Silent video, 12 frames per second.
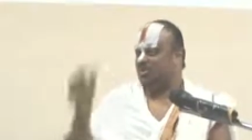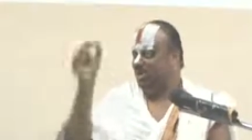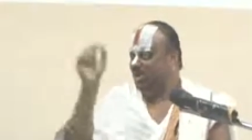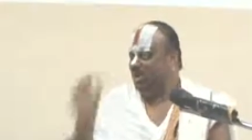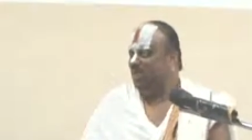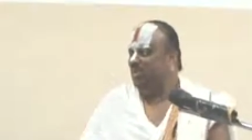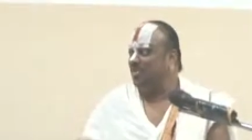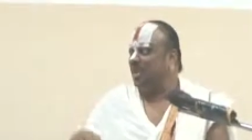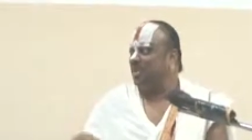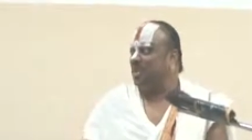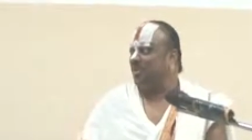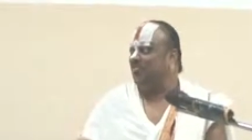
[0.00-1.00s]
Single
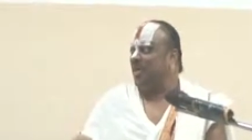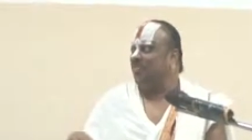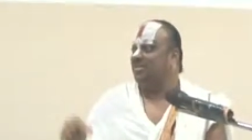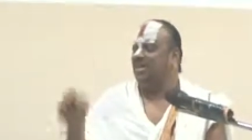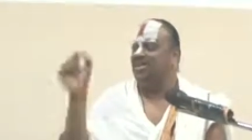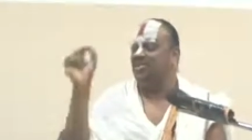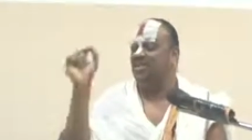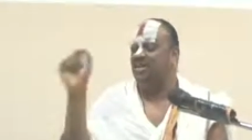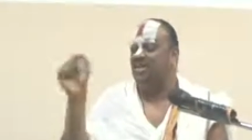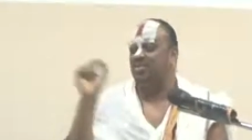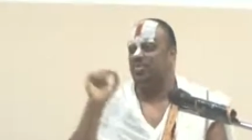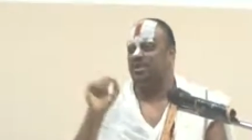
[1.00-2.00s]
neuron can form
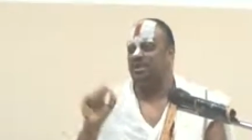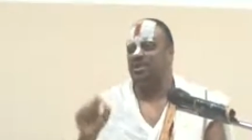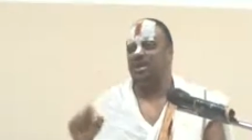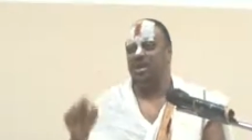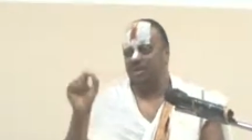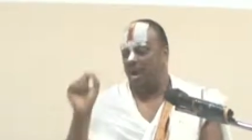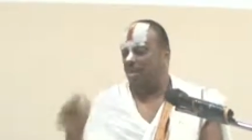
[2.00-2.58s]
30,000 networks.